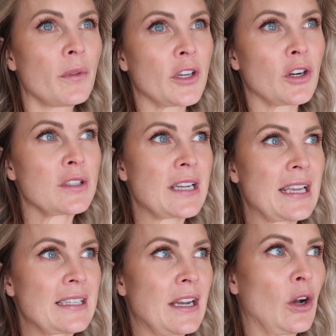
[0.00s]
The girls and
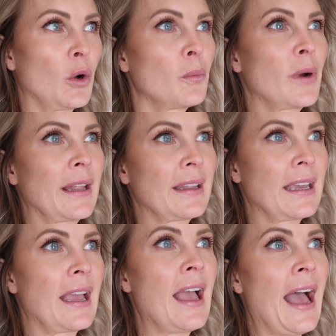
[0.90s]
I stayed home.
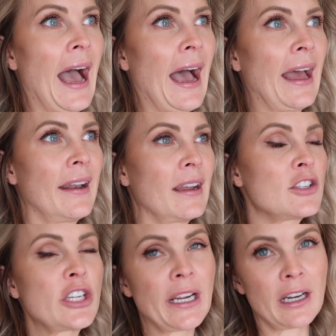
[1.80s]
Braylee had
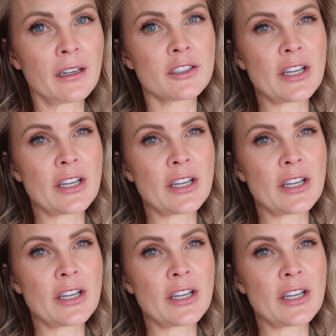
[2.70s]
cheer.